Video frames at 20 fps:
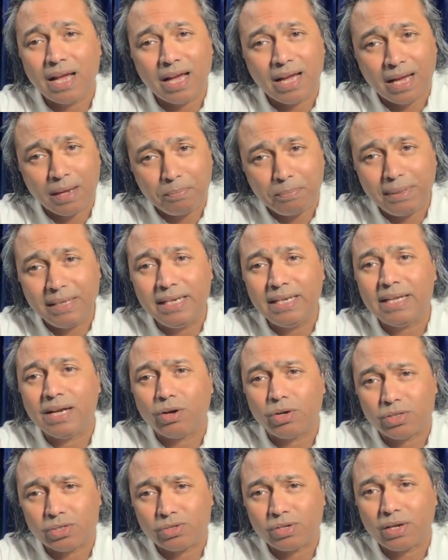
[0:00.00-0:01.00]
happily
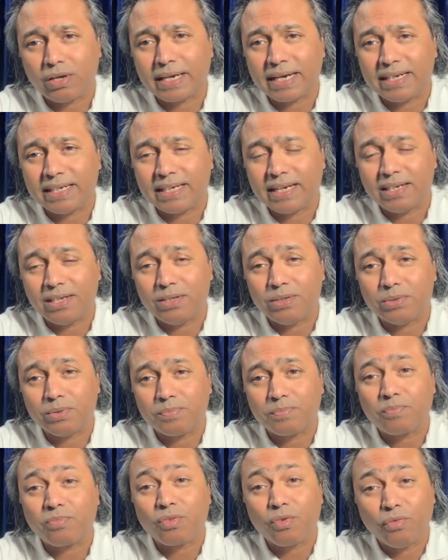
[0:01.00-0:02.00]
also I can tell you
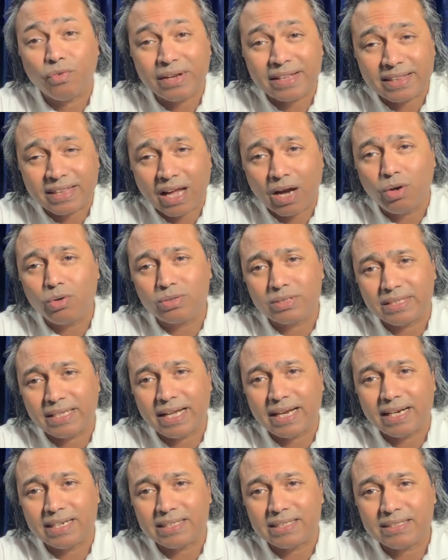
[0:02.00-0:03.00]
without
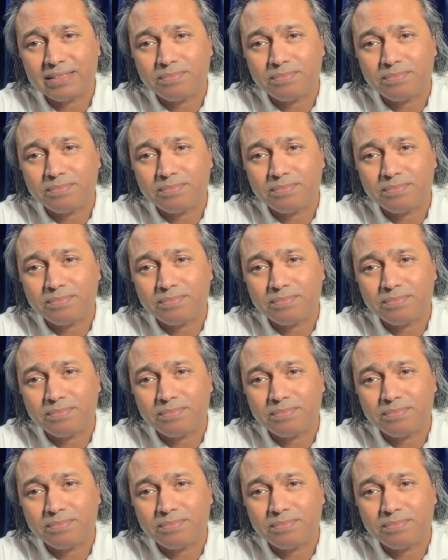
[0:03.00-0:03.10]
that